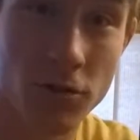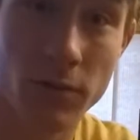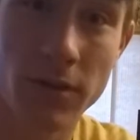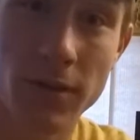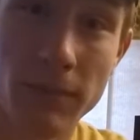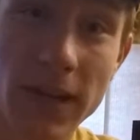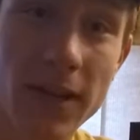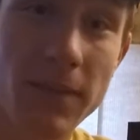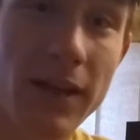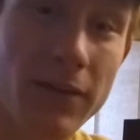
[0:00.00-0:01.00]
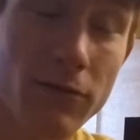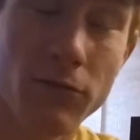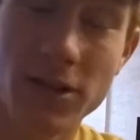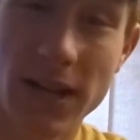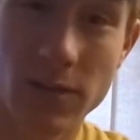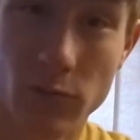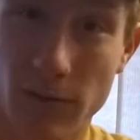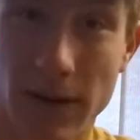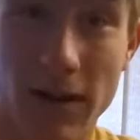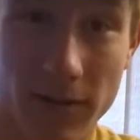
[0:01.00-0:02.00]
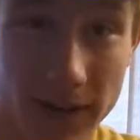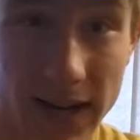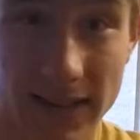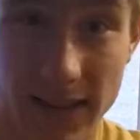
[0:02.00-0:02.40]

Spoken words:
you want the medium heavy, which has more power behind